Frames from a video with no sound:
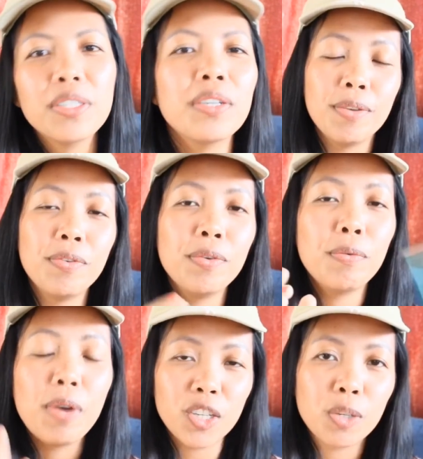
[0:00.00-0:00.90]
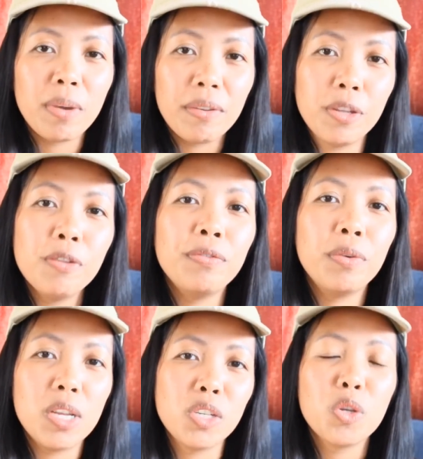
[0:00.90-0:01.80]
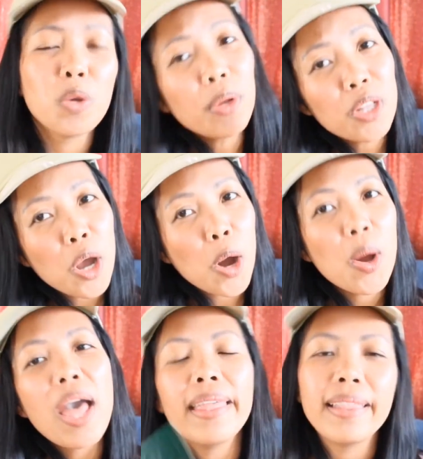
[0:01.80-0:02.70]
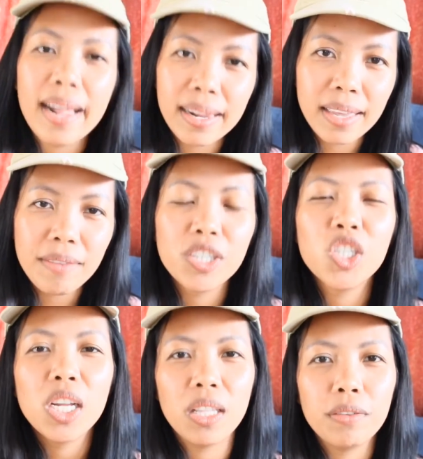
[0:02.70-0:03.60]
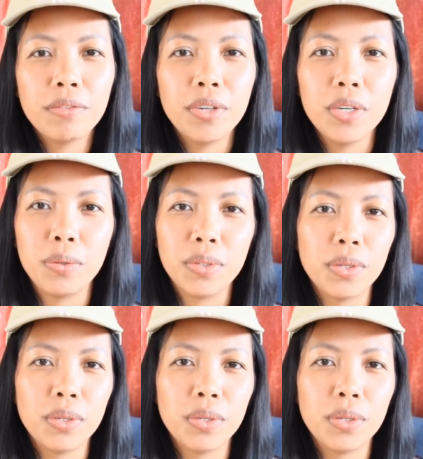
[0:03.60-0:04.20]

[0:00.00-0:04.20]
So if you watch my video fully, so you will know that I'll give you a shout out.